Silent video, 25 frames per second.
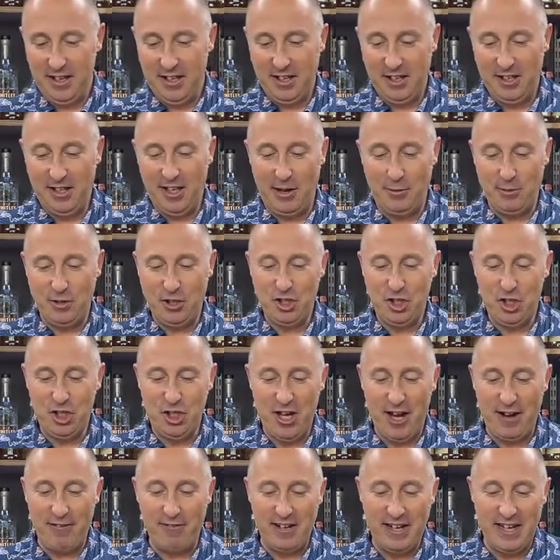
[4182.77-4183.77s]
You go with
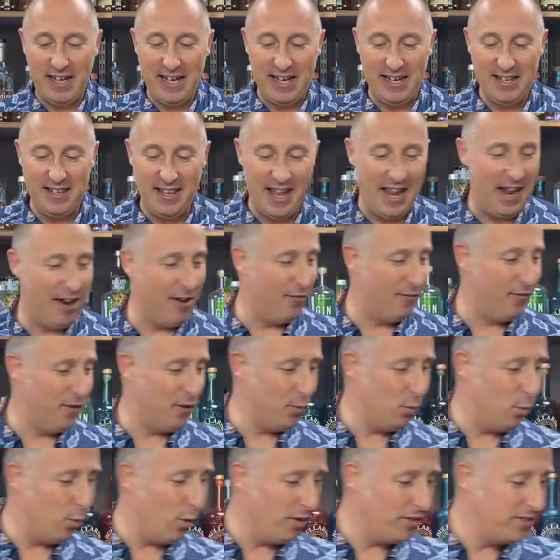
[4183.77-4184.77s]
cherry in there if you
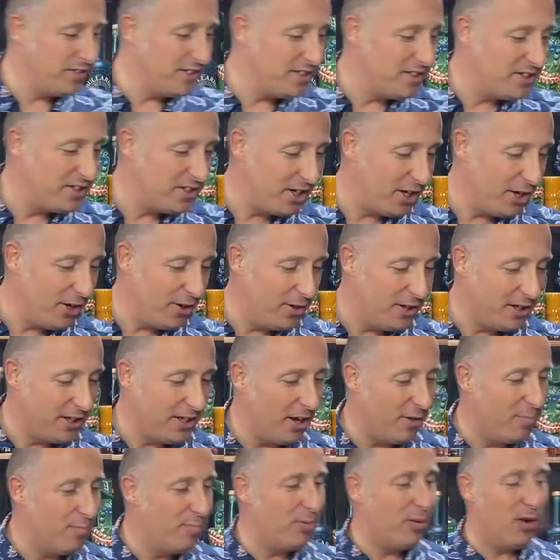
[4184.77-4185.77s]
wanted to. You
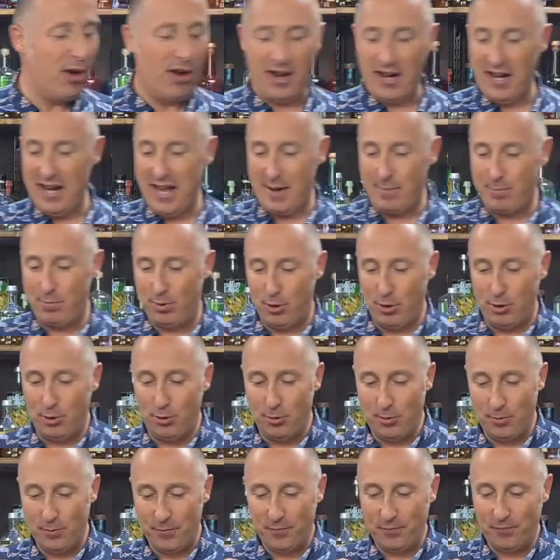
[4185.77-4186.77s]
go
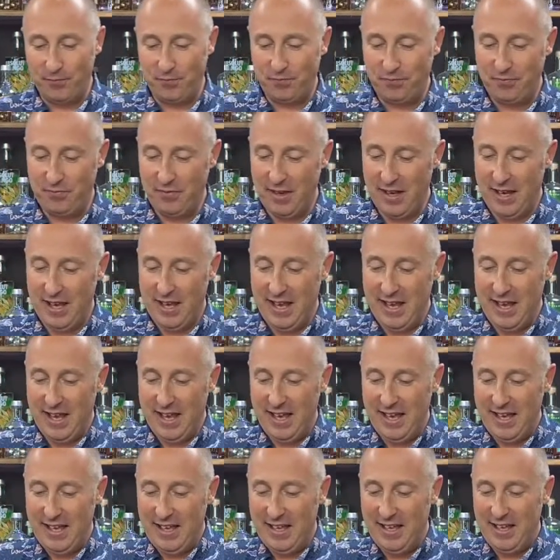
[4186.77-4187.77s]
pineapple.
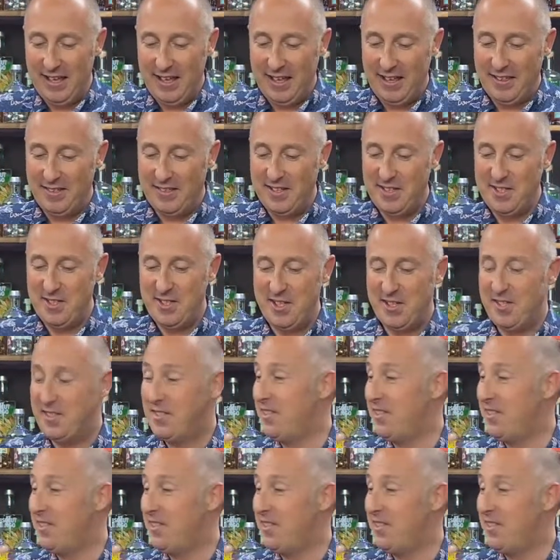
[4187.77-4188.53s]
This is as